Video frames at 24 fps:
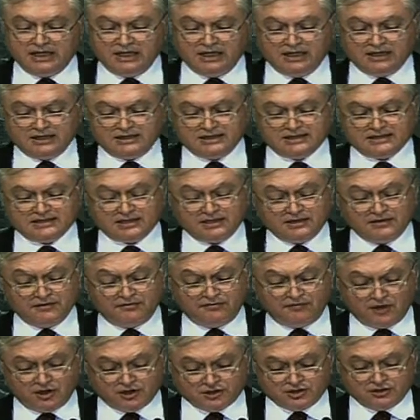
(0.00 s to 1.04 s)
It is
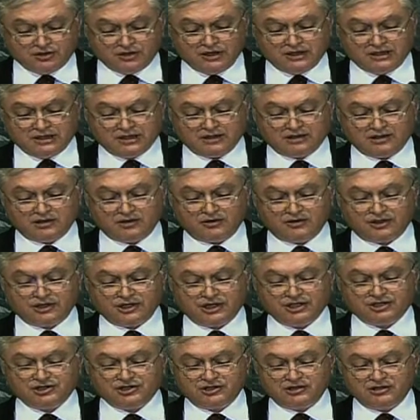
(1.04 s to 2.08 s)
unfortunate that our
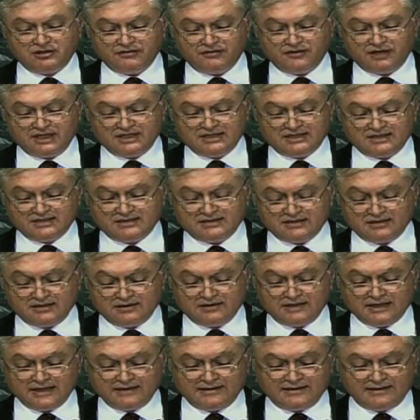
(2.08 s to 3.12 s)
region faces
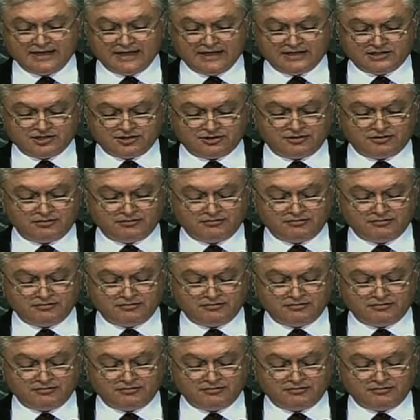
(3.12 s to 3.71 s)
that danger.